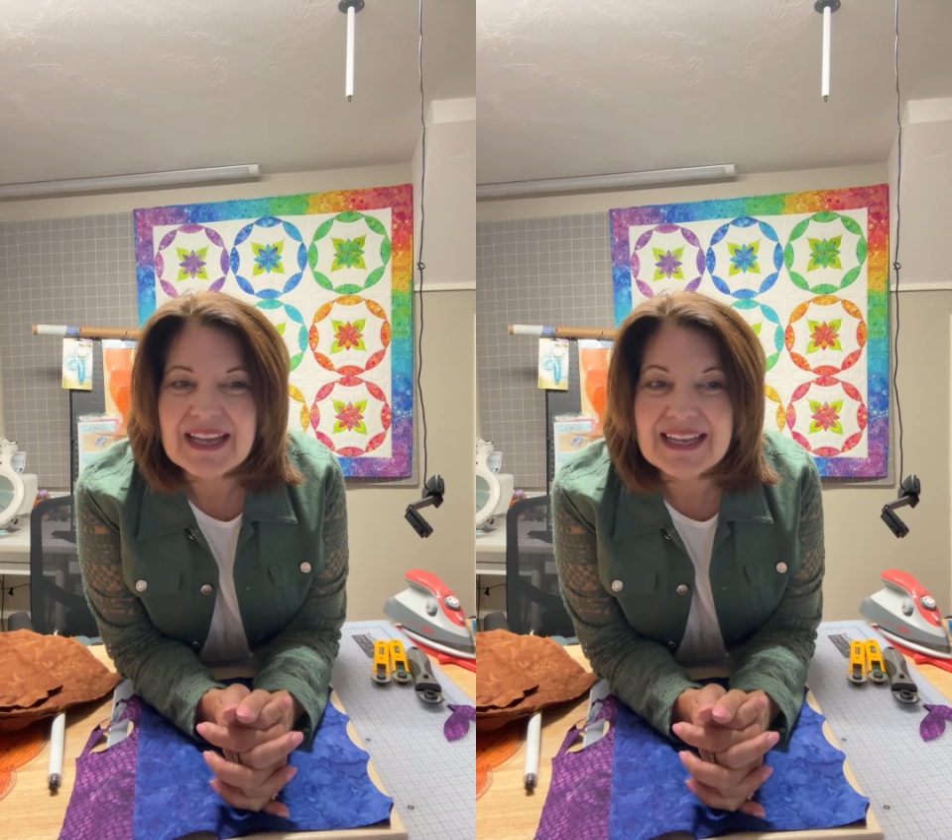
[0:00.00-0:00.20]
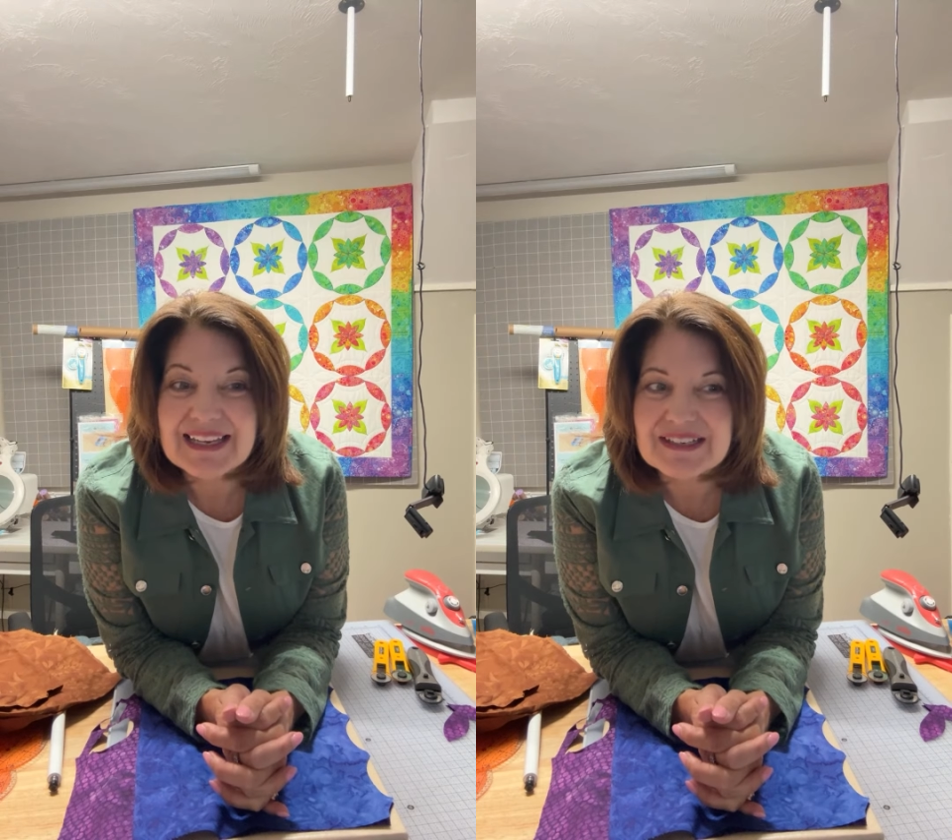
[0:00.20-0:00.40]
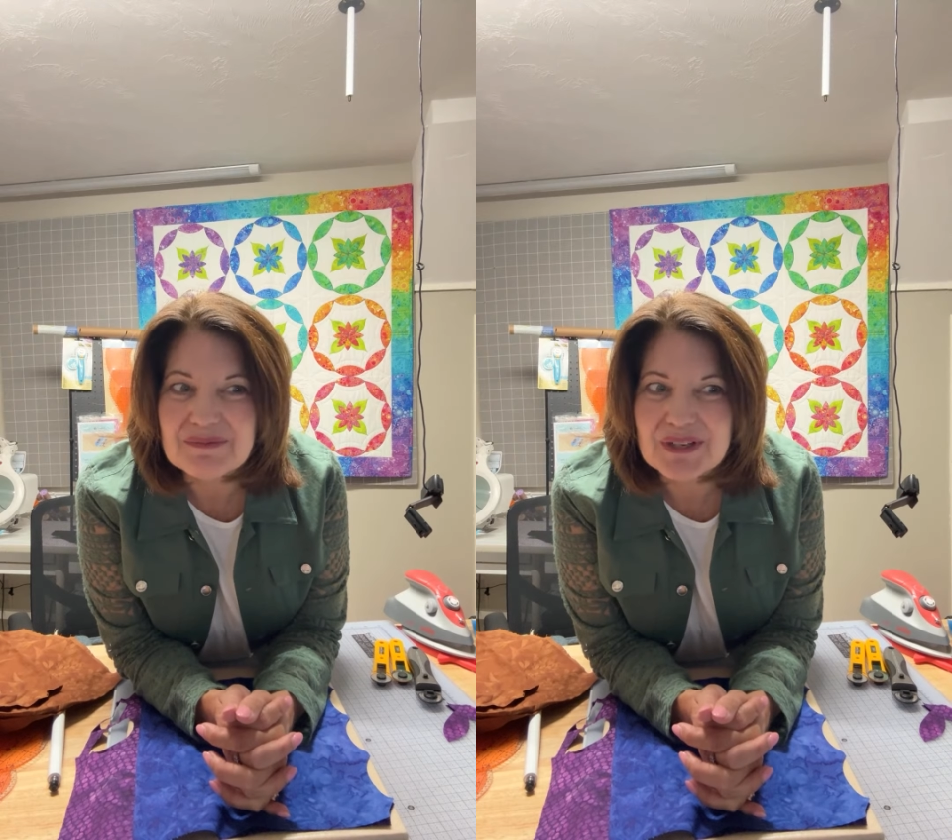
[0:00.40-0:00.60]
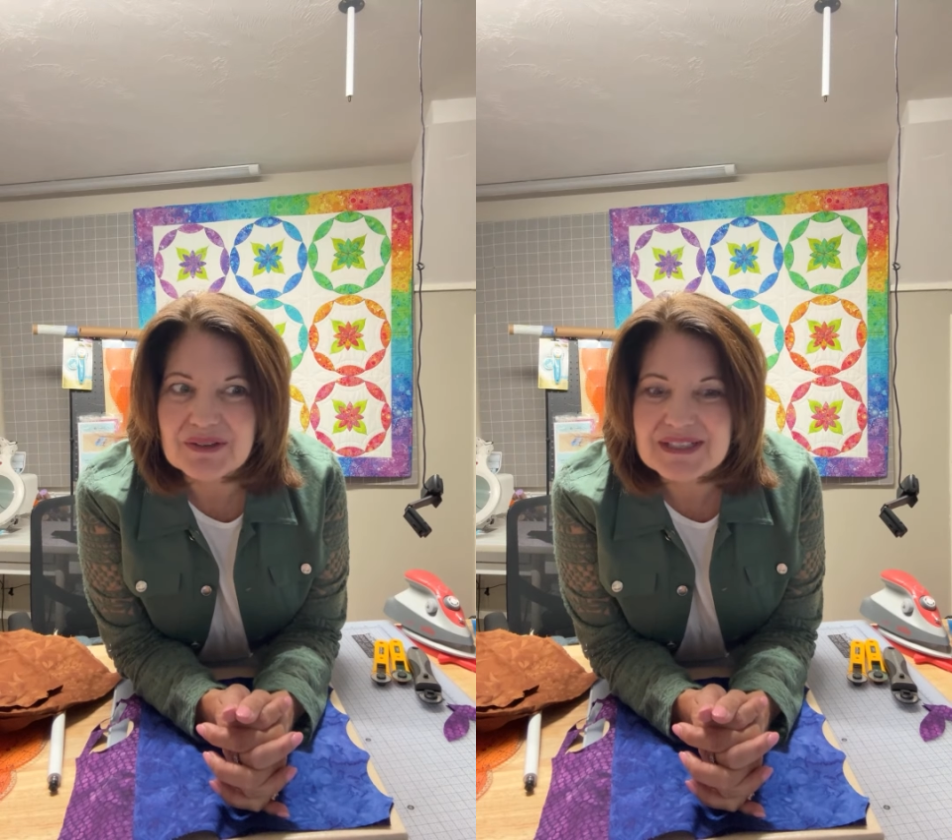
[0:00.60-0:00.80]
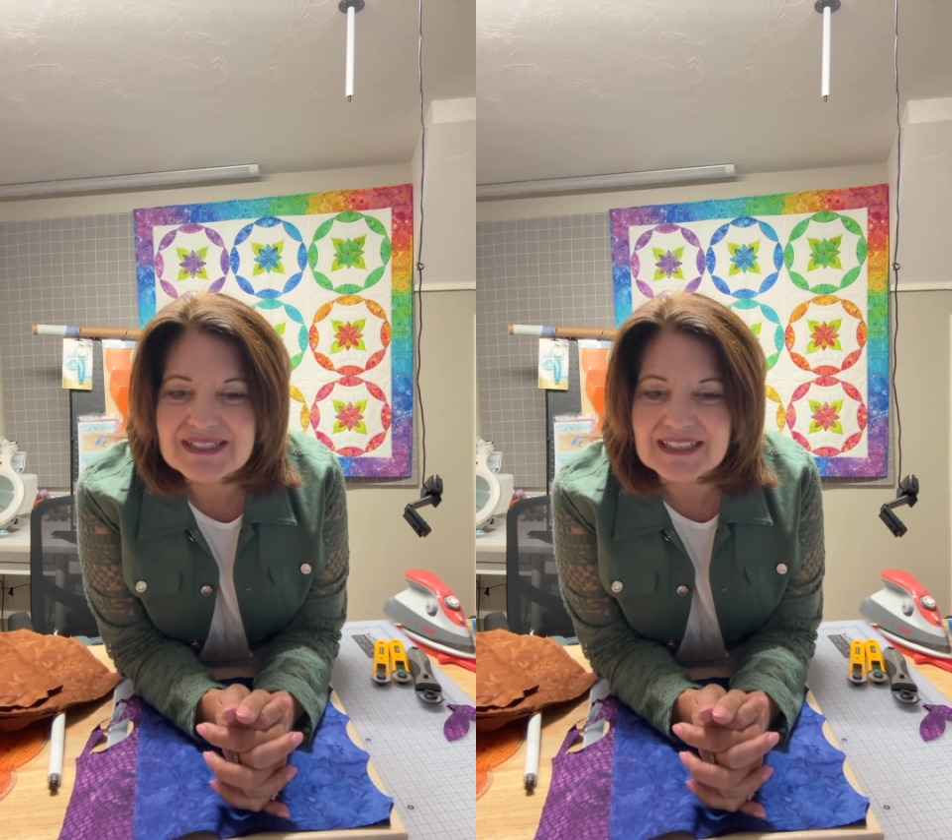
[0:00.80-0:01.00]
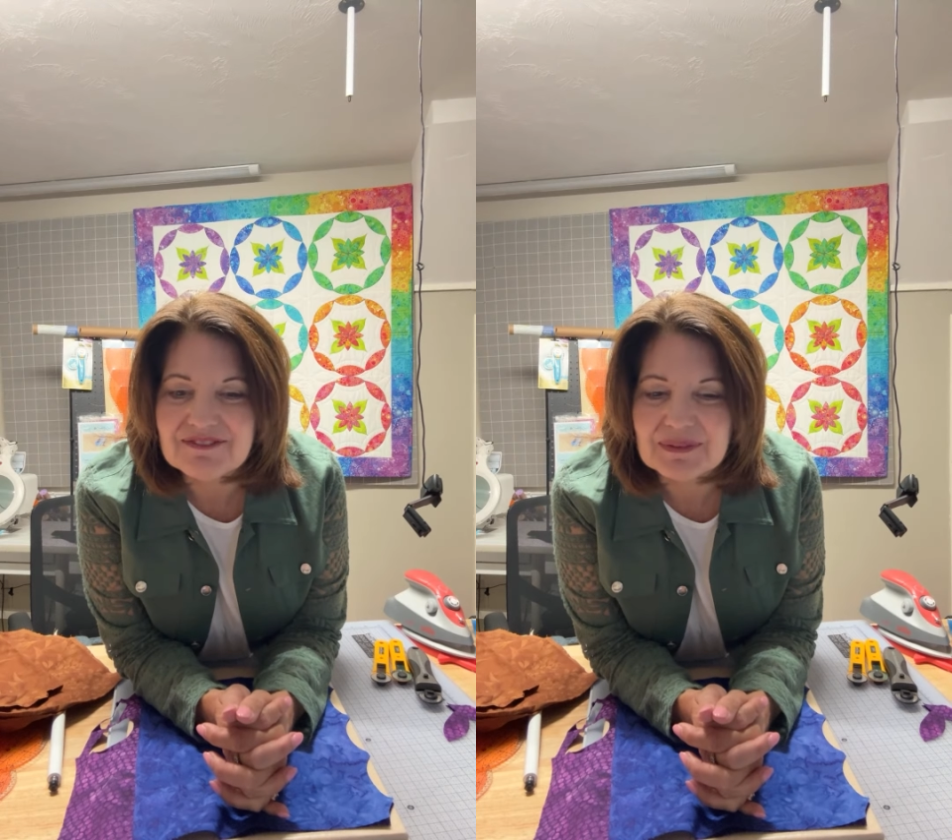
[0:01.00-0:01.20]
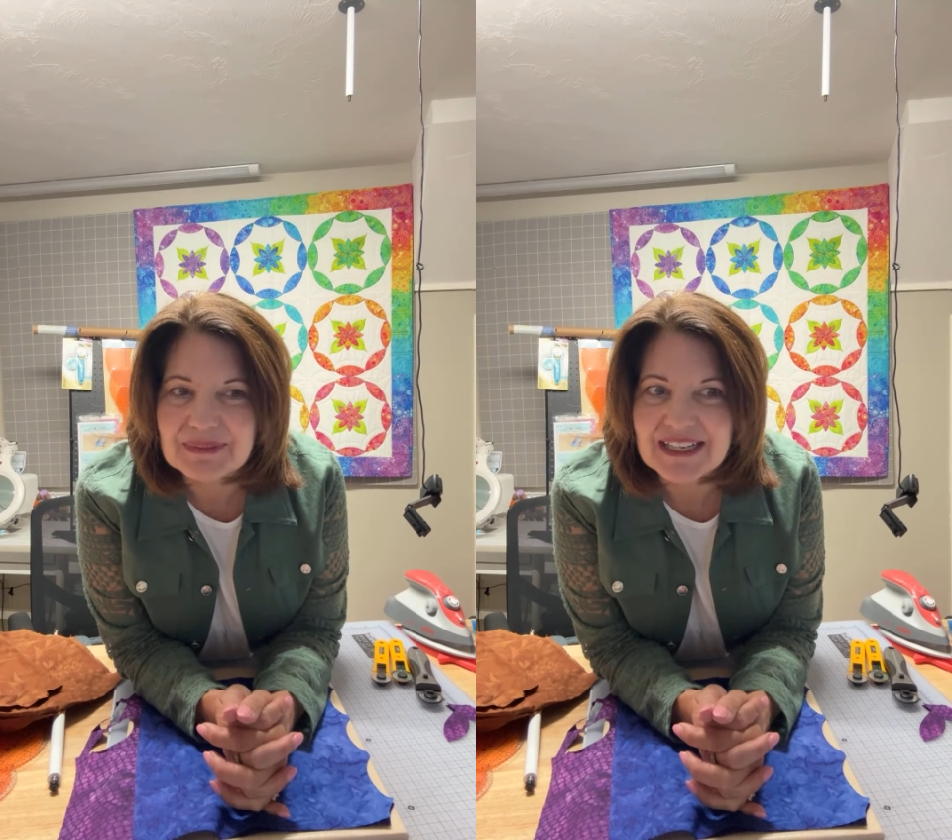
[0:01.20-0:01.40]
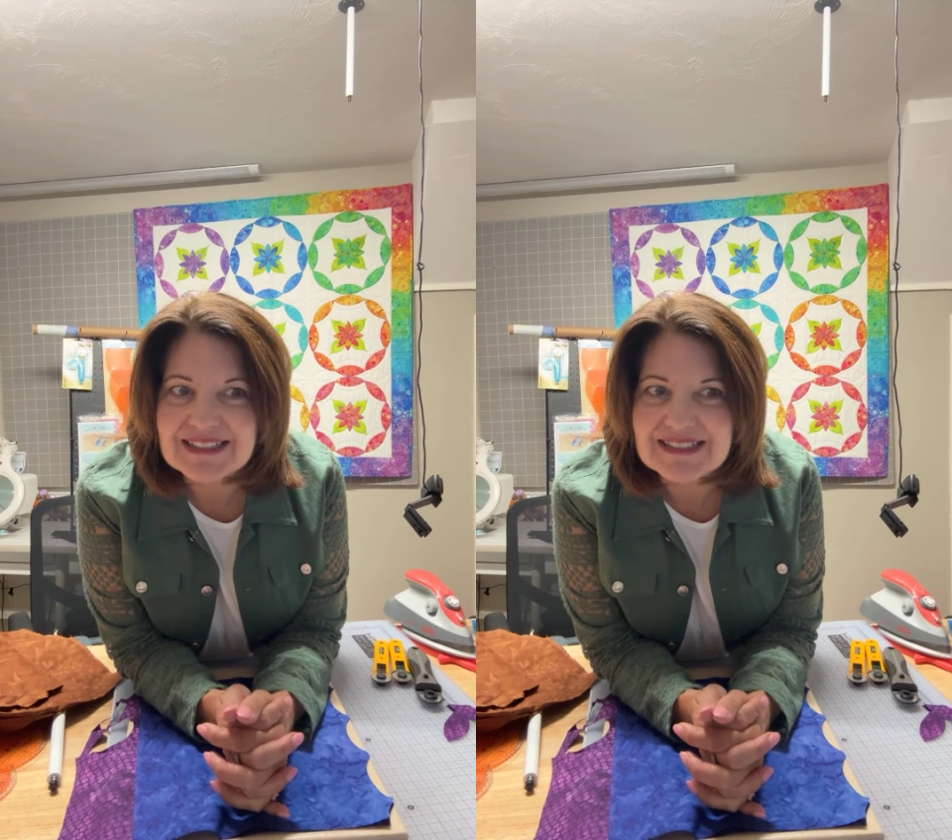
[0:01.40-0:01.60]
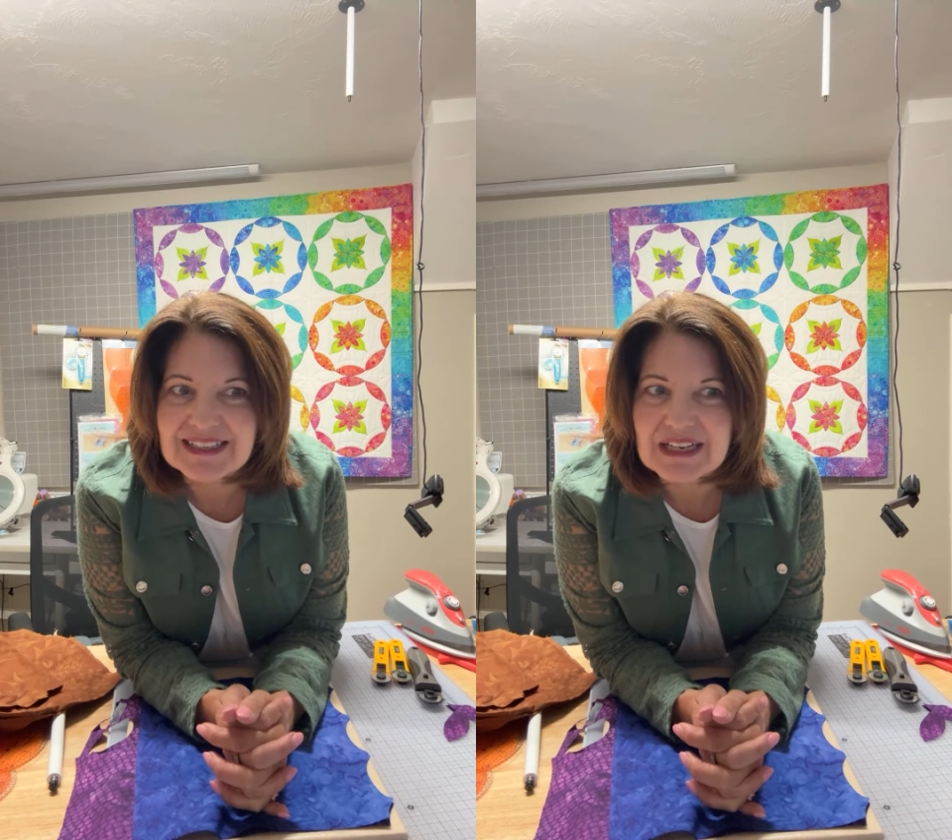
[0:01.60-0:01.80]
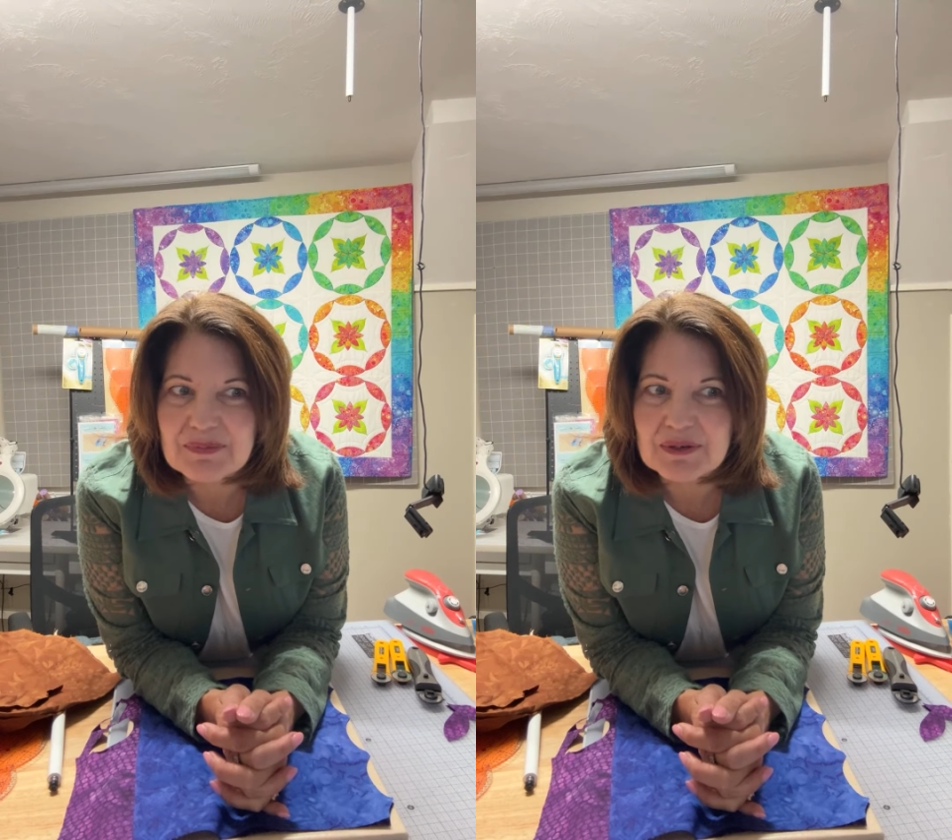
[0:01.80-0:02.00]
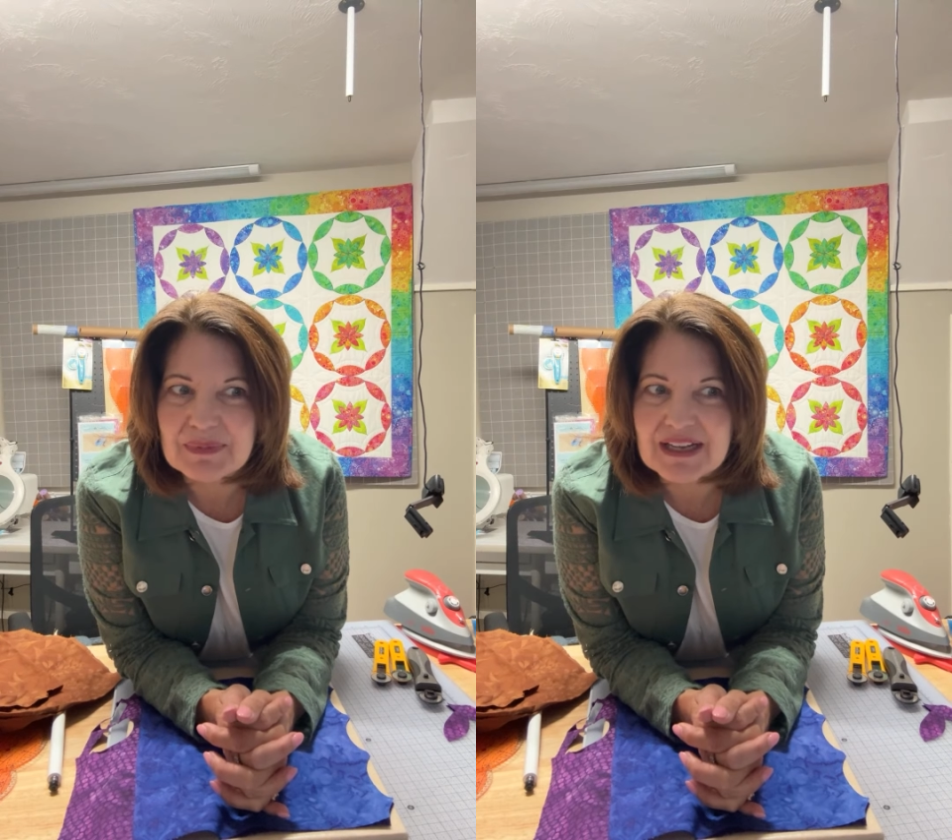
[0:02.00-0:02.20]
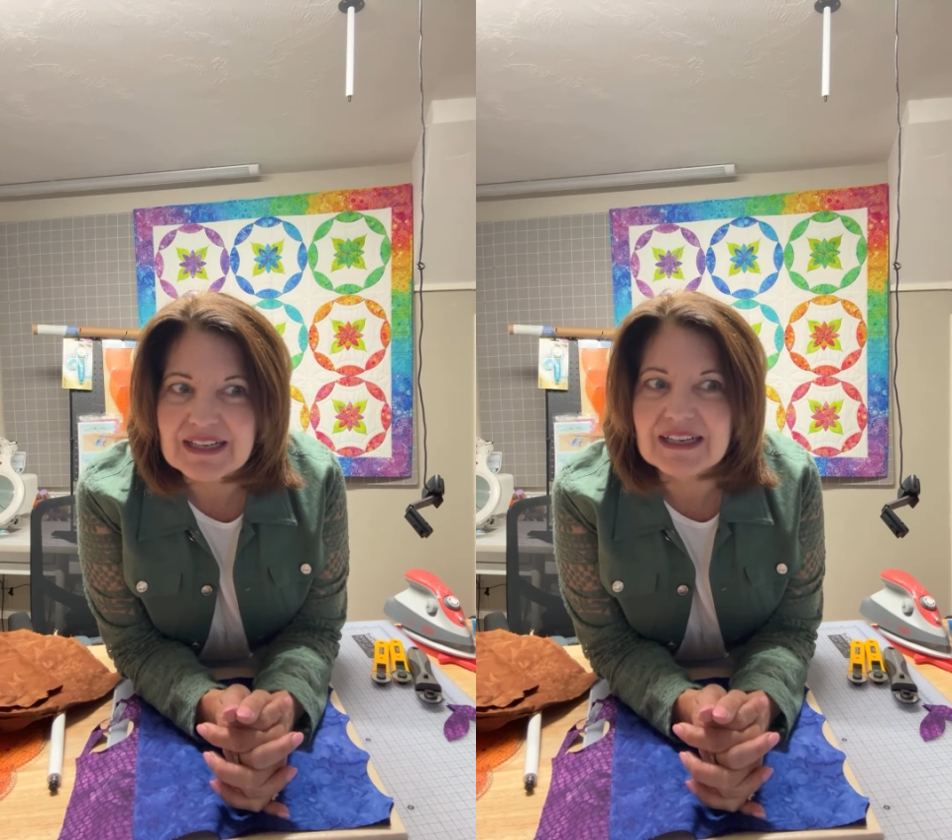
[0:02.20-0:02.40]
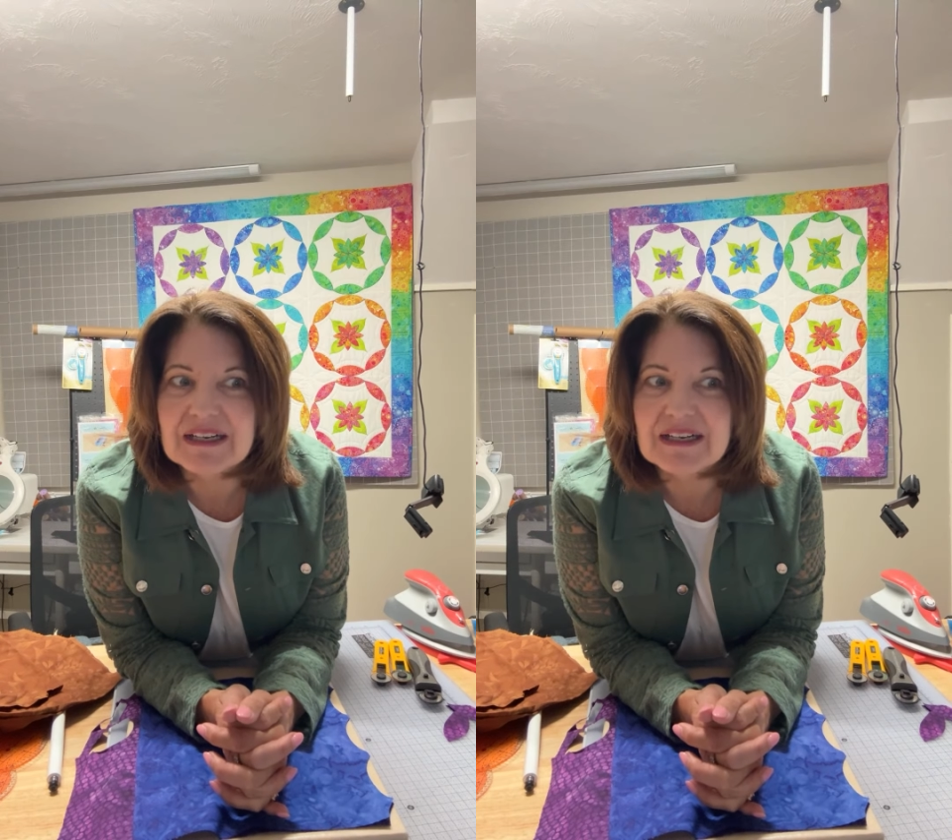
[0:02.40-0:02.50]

And I'm noticing from last night I put my